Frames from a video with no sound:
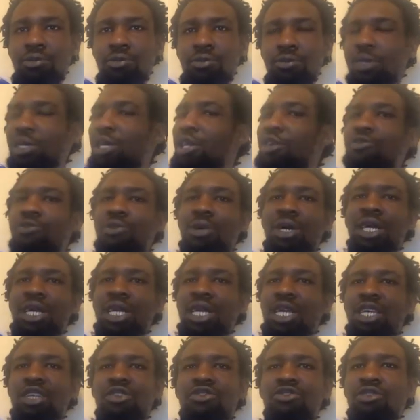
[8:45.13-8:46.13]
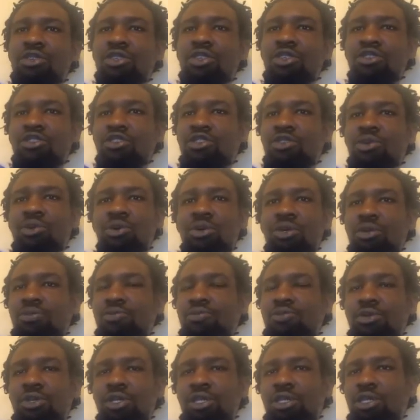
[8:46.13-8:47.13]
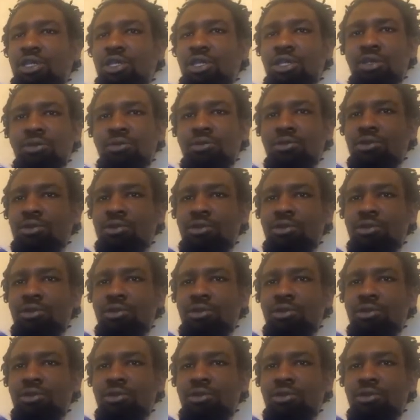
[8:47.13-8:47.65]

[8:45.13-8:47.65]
But that's why angels are so unpredictable.